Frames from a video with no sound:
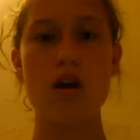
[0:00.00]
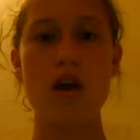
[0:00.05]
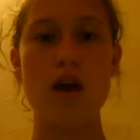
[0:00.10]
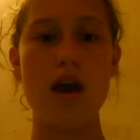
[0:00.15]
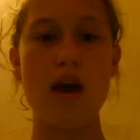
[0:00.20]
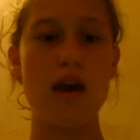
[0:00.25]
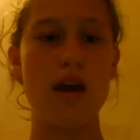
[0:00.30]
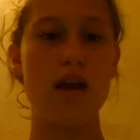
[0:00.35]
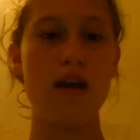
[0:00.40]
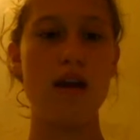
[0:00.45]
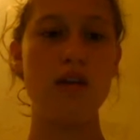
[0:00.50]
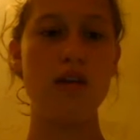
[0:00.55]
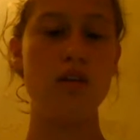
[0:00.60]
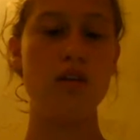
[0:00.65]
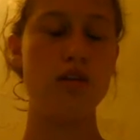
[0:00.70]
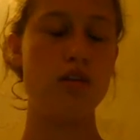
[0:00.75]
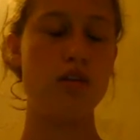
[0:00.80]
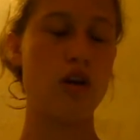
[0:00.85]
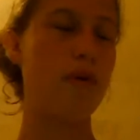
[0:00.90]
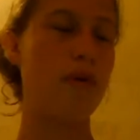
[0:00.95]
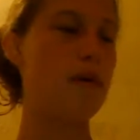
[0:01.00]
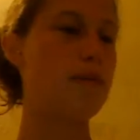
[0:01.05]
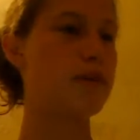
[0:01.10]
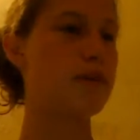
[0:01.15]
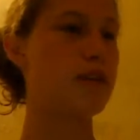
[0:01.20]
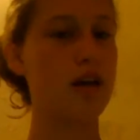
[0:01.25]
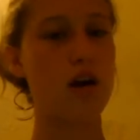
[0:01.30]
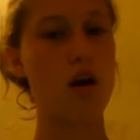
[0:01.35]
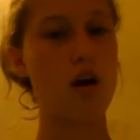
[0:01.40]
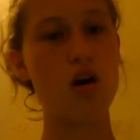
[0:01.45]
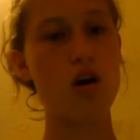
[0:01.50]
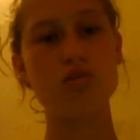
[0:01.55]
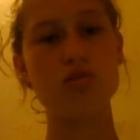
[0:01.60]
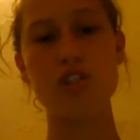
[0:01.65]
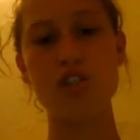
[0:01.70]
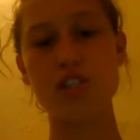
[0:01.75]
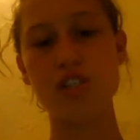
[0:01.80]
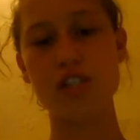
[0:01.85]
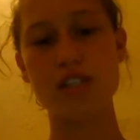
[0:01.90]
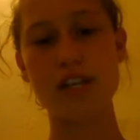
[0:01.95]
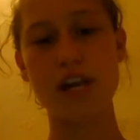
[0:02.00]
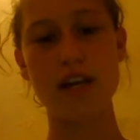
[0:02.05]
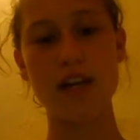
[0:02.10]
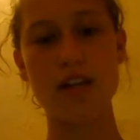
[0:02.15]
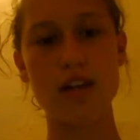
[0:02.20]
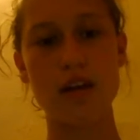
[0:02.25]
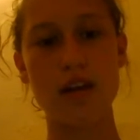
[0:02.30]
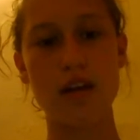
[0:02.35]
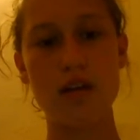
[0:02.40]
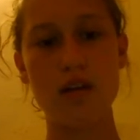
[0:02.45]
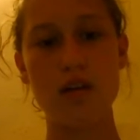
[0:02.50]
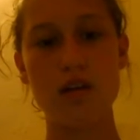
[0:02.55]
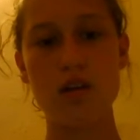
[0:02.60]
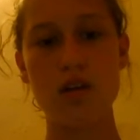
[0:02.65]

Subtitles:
And y'all probably think, oh, she's just saying that.